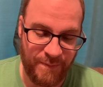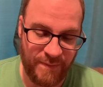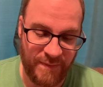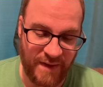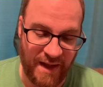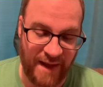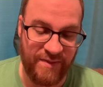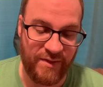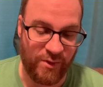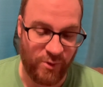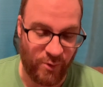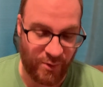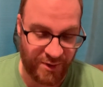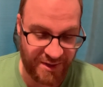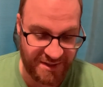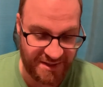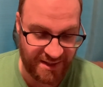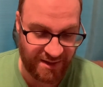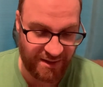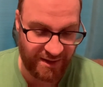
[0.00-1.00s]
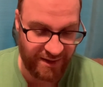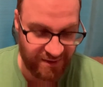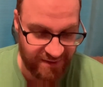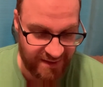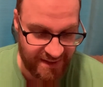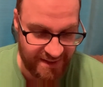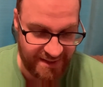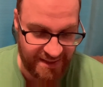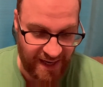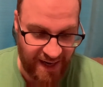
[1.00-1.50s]
And the Lord has declared
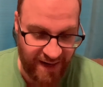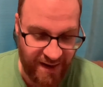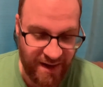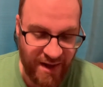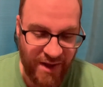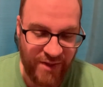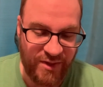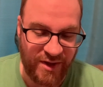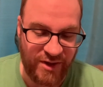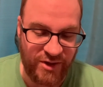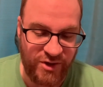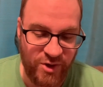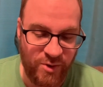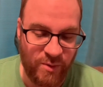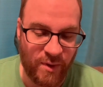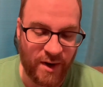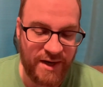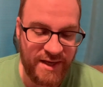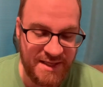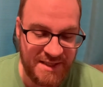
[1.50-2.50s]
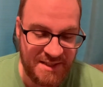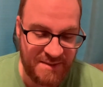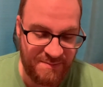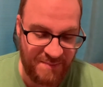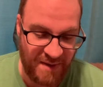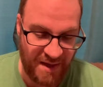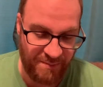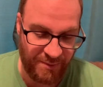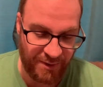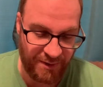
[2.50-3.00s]
this day that you are his
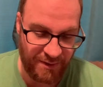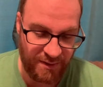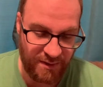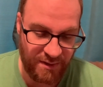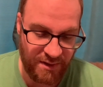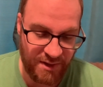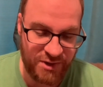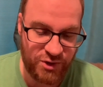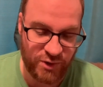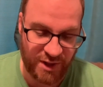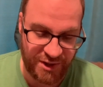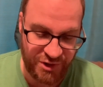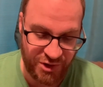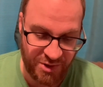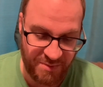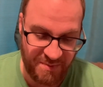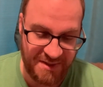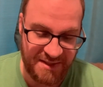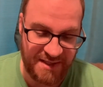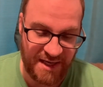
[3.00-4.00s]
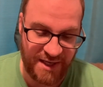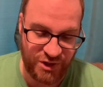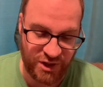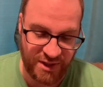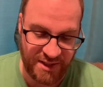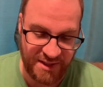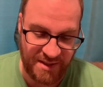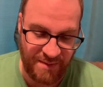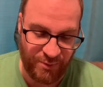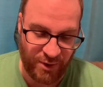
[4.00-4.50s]
people, his treasured possession,
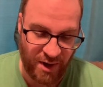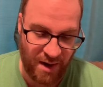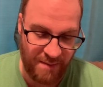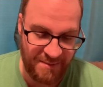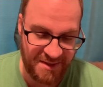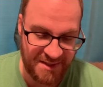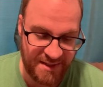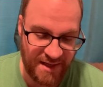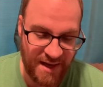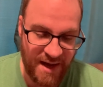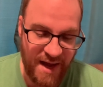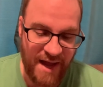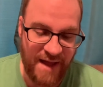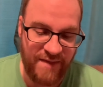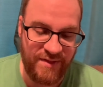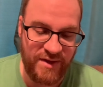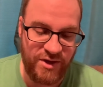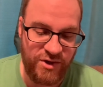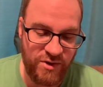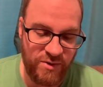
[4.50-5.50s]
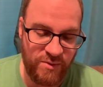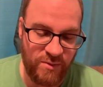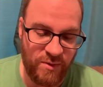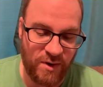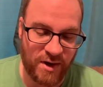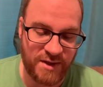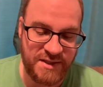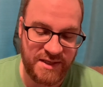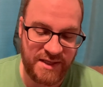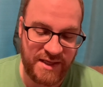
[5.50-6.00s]
as he promised, and that you
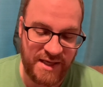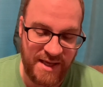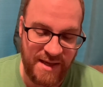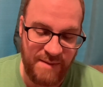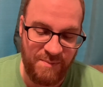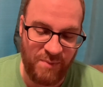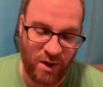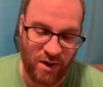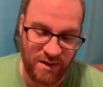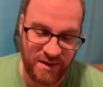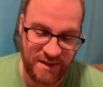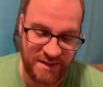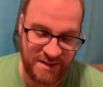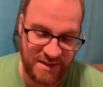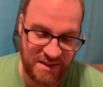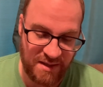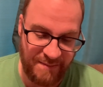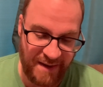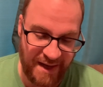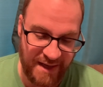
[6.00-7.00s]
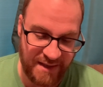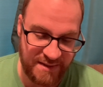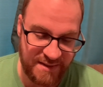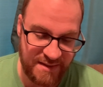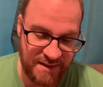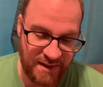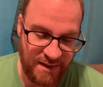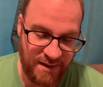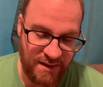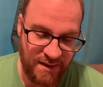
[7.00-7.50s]
are to keep all his commands
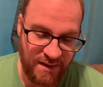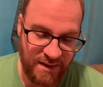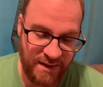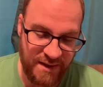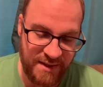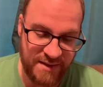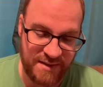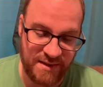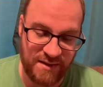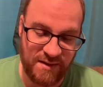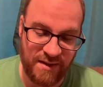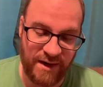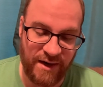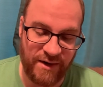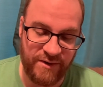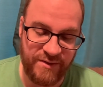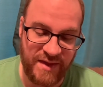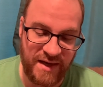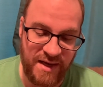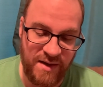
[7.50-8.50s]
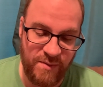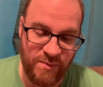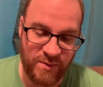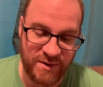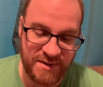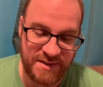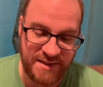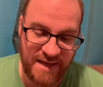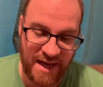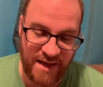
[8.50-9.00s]
he has declared that he will
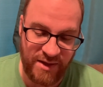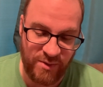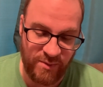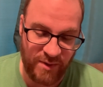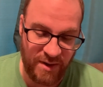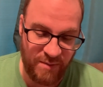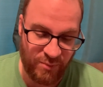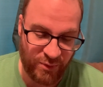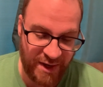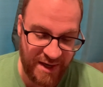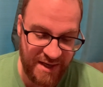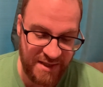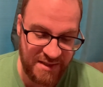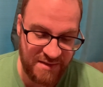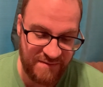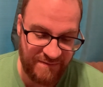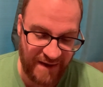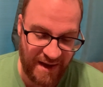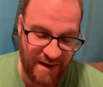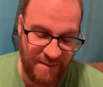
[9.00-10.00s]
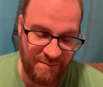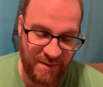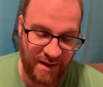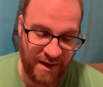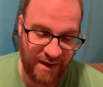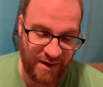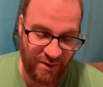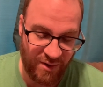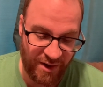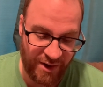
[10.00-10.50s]
set you in praise, fame,
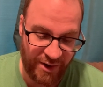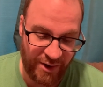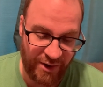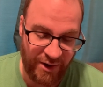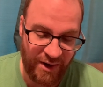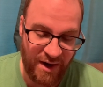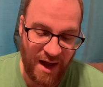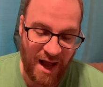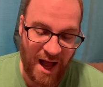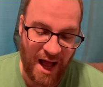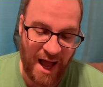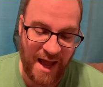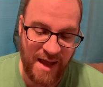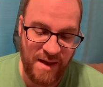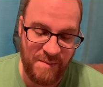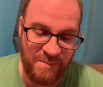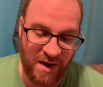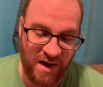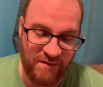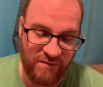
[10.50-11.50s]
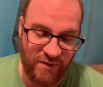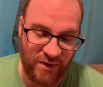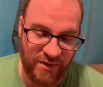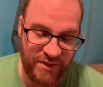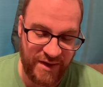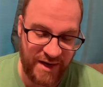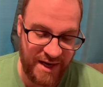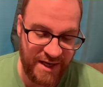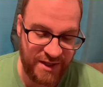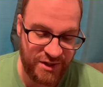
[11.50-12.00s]
and honor high above all the
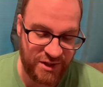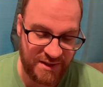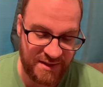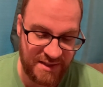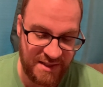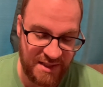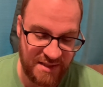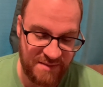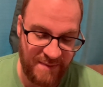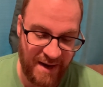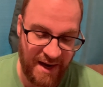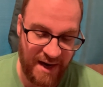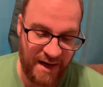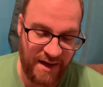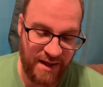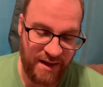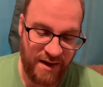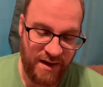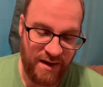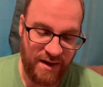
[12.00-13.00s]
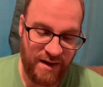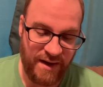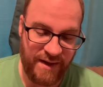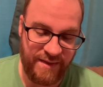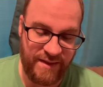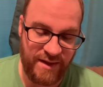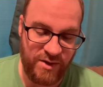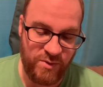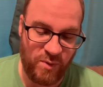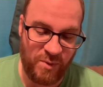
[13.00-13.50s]
nations he has made, and
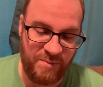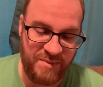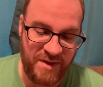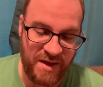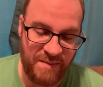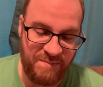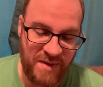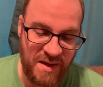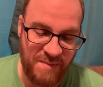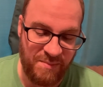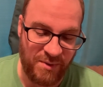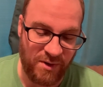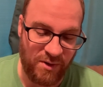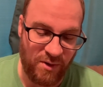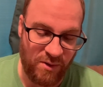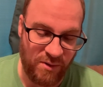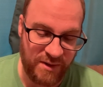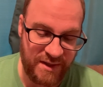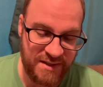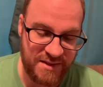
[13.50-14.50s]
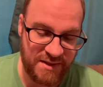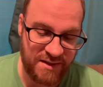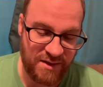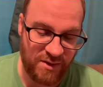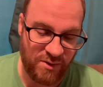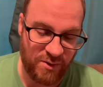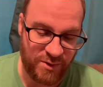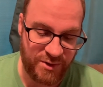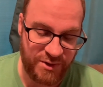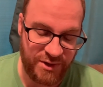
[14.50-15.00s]
that you will be a people holy to the
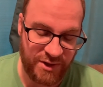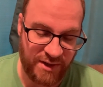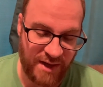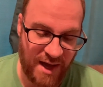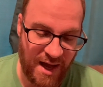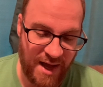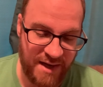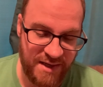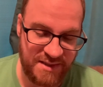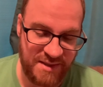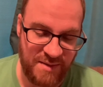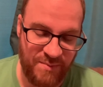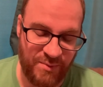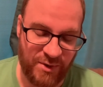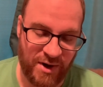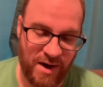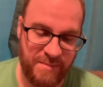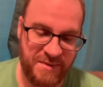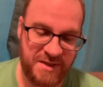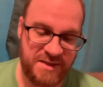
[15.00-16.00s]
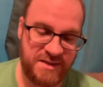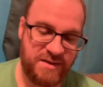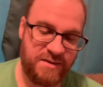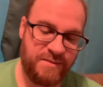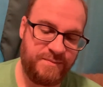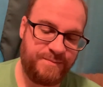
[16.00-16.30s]
Lord your God, as he promised.